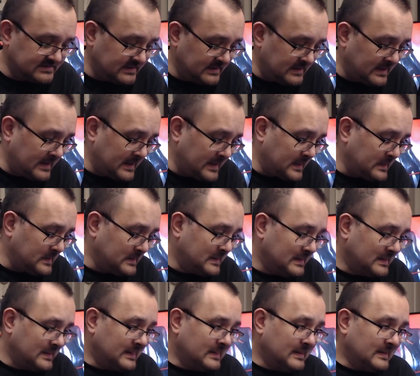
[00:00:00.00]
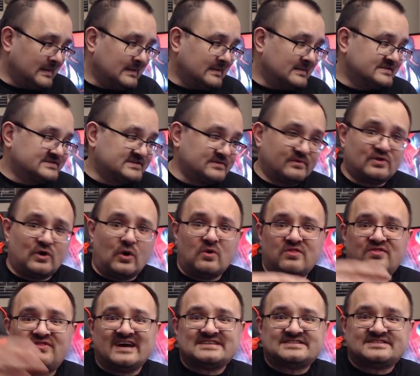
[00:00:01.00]
So with all
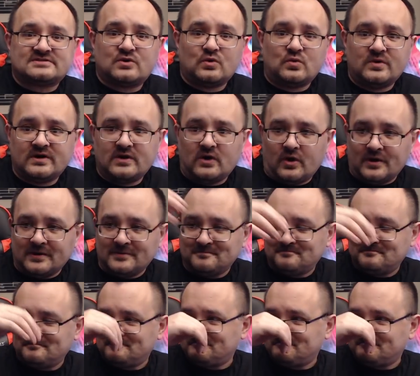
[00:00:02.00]
this going on,